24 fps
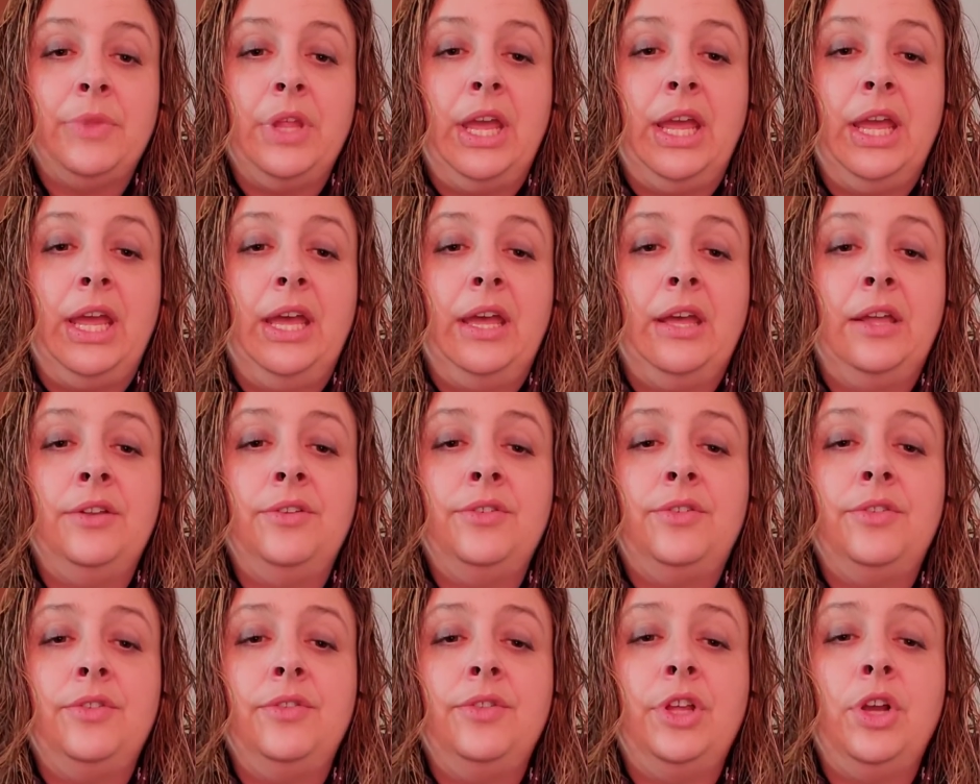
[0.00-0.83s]
And
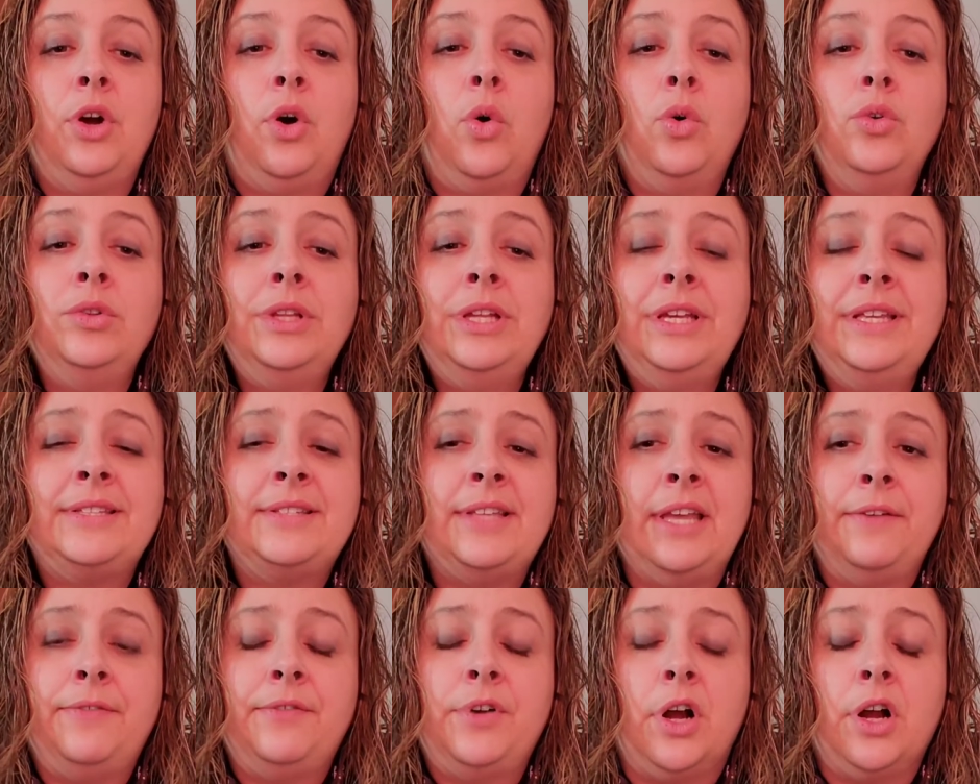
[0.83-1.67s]
the only
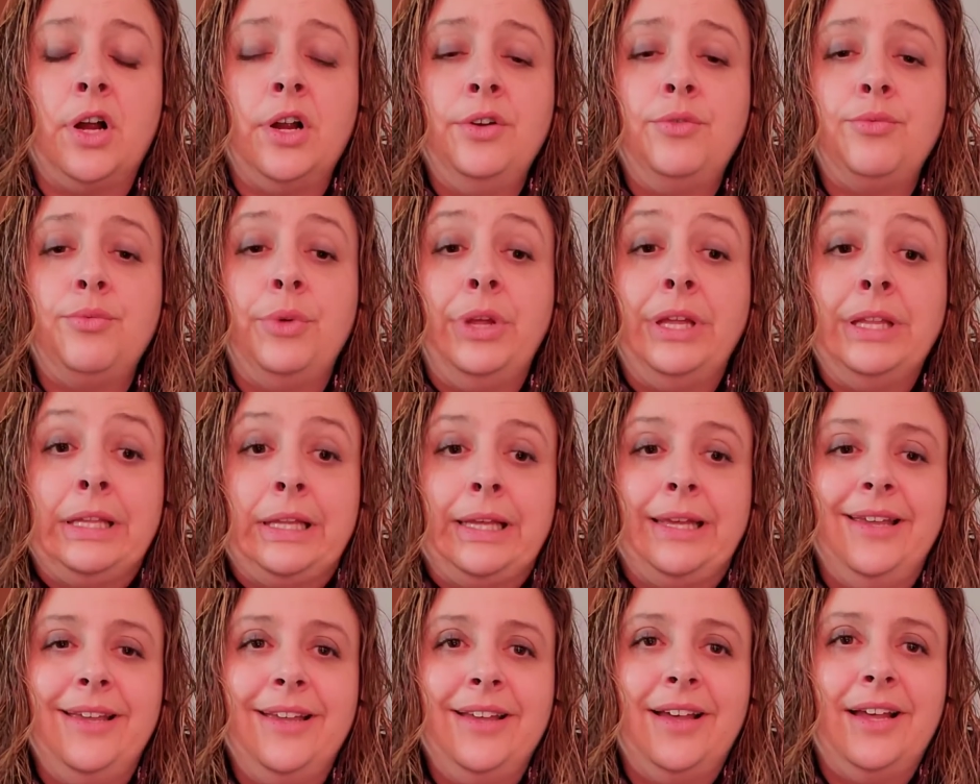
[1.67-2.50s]
safeguard
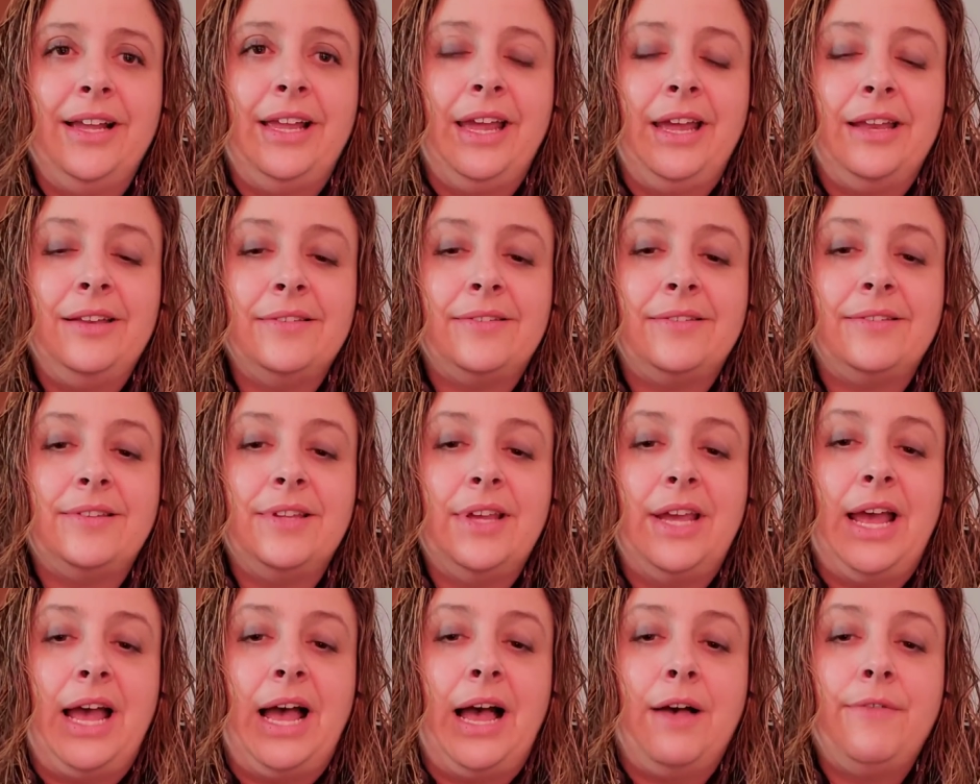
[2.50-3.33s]
really against
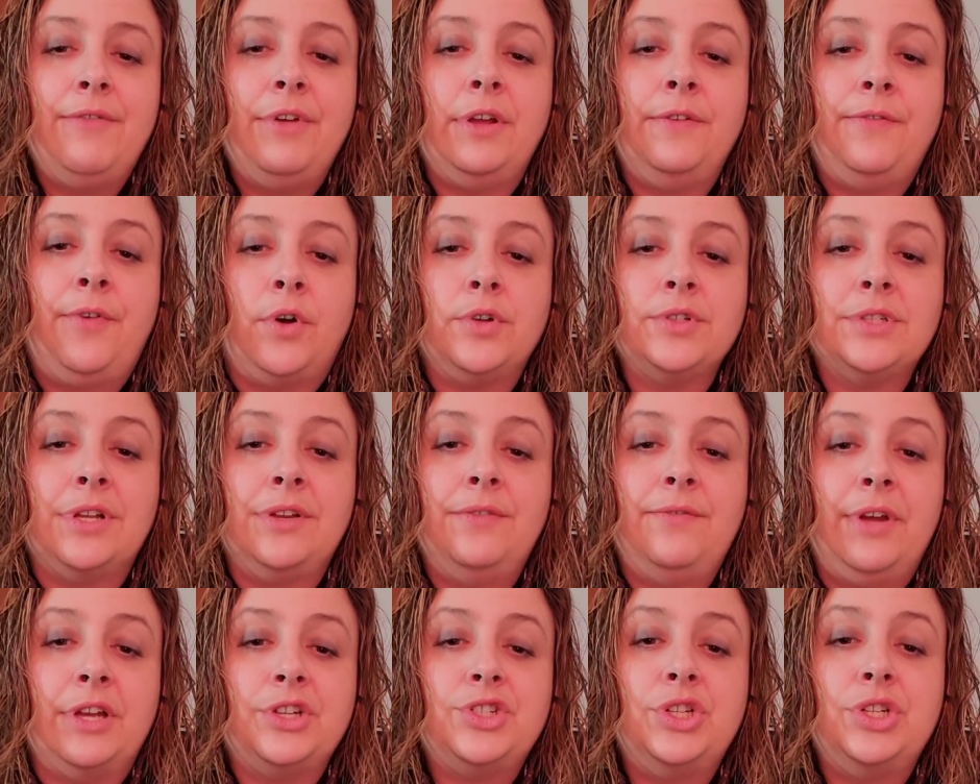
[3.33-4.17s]
having false
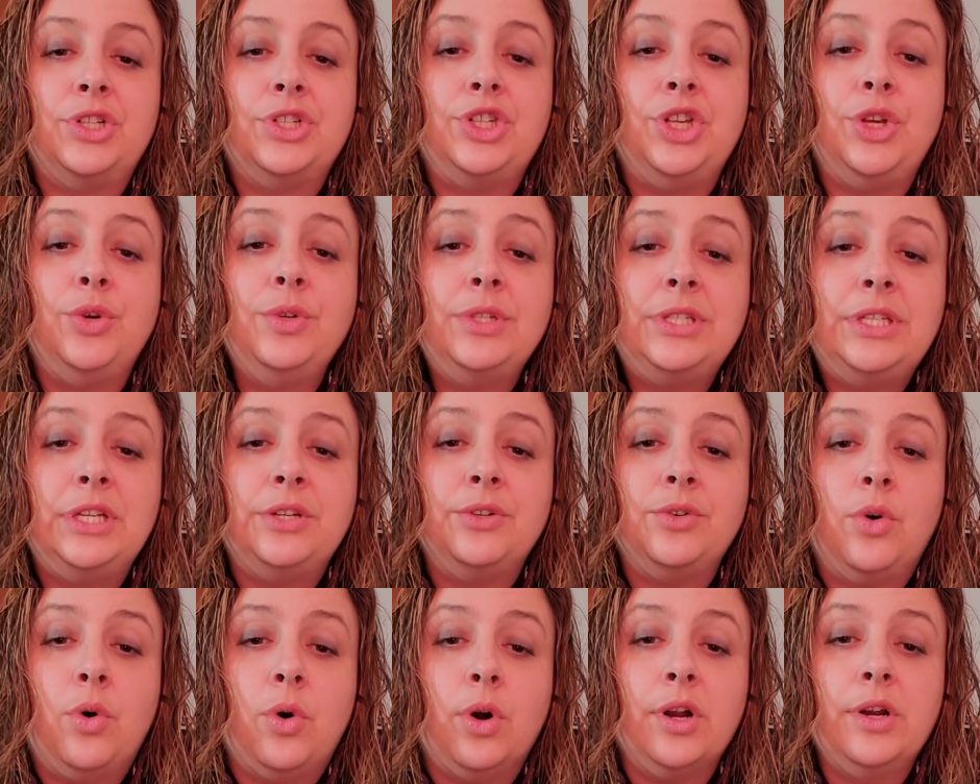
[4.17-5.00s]
confessions used
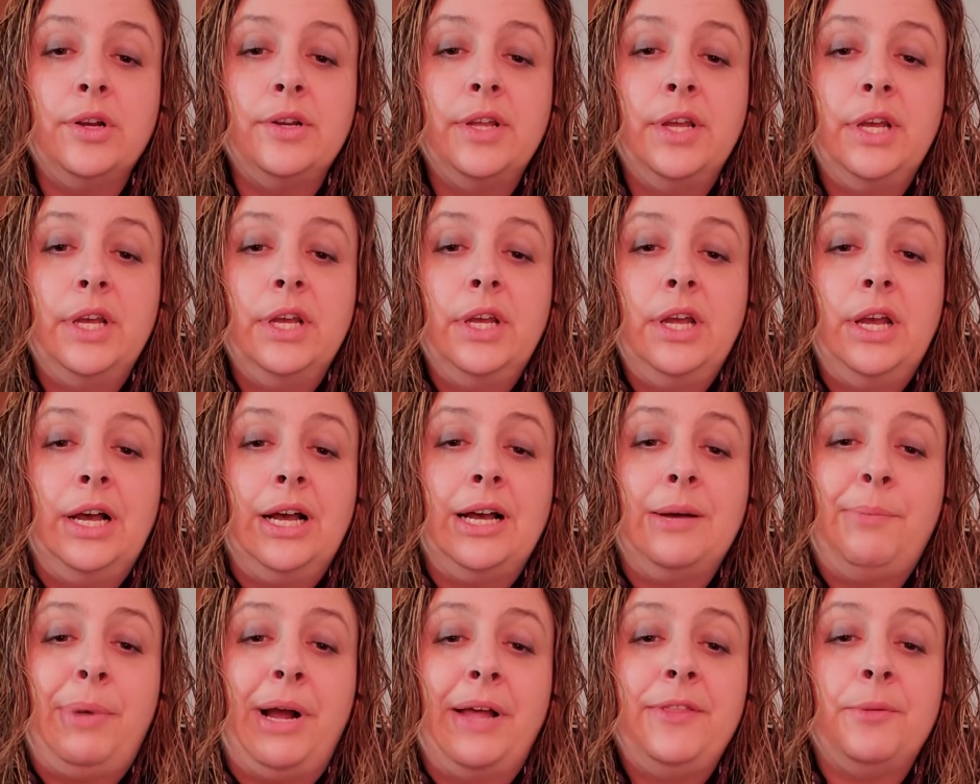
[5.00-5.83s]
in court
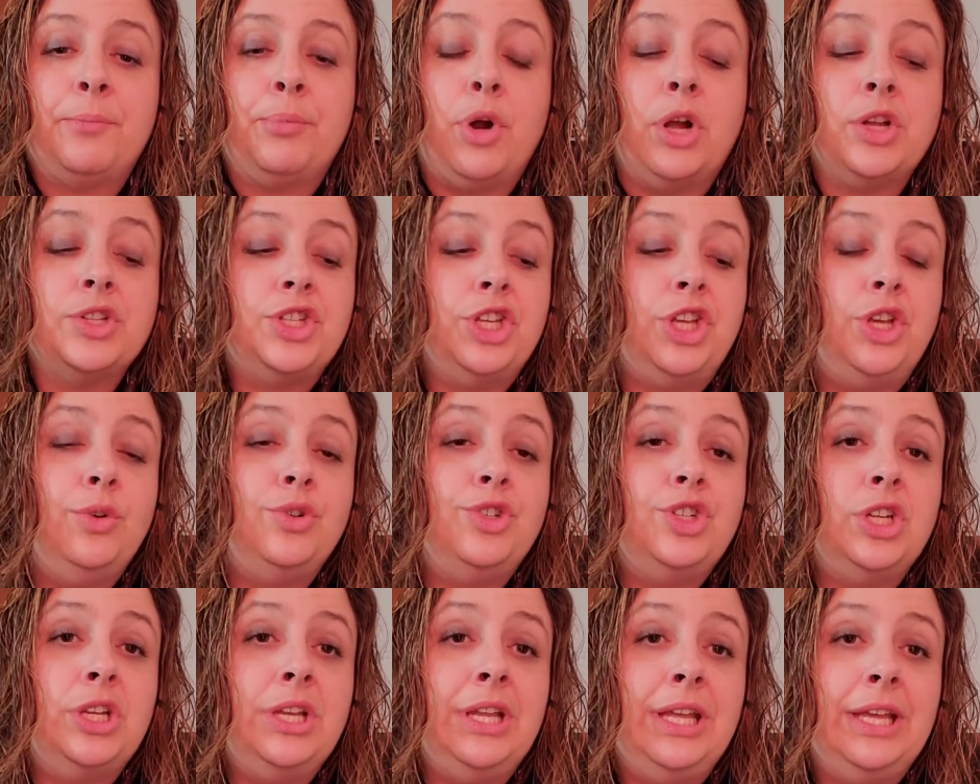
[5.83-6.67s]
by the
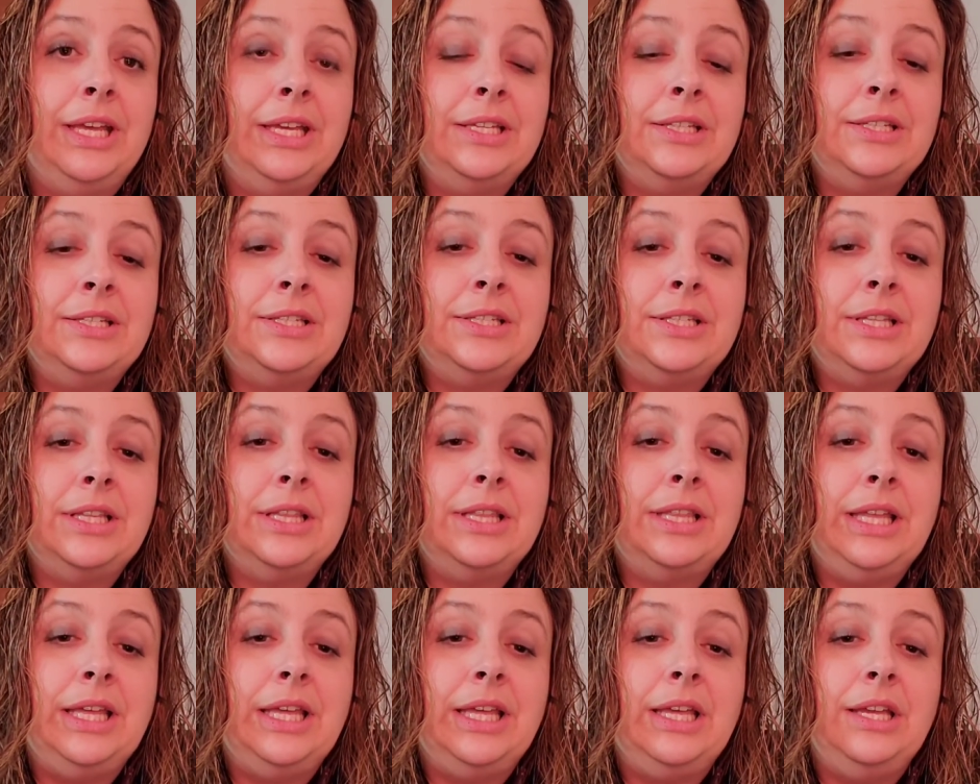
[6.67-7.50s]
prosecution is
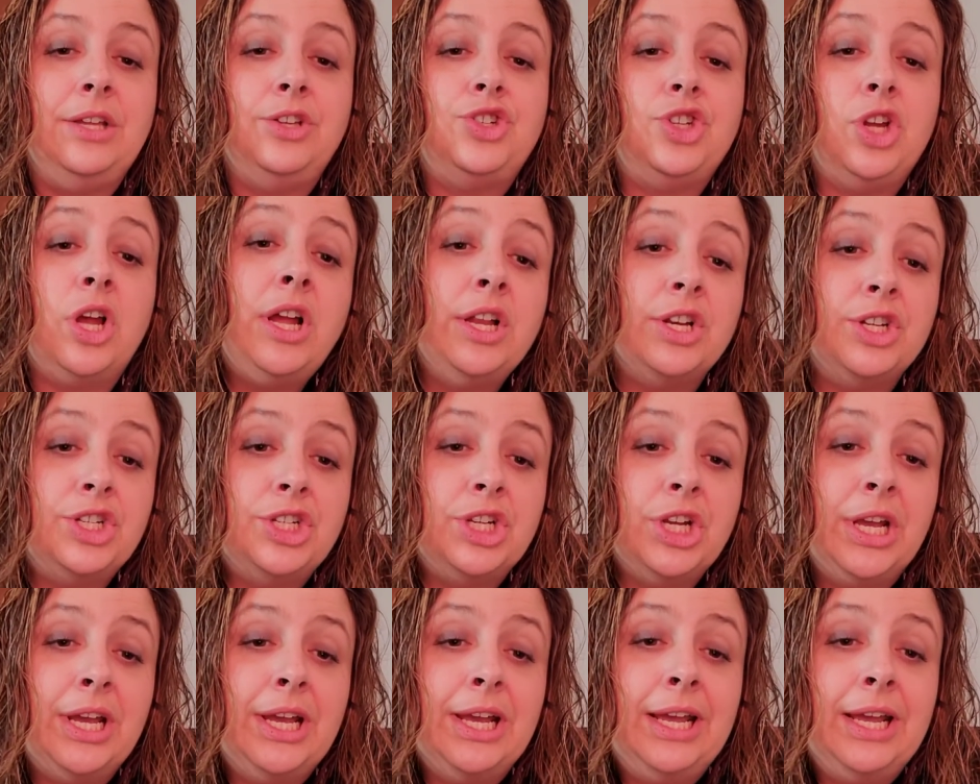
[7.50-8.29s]
the judge.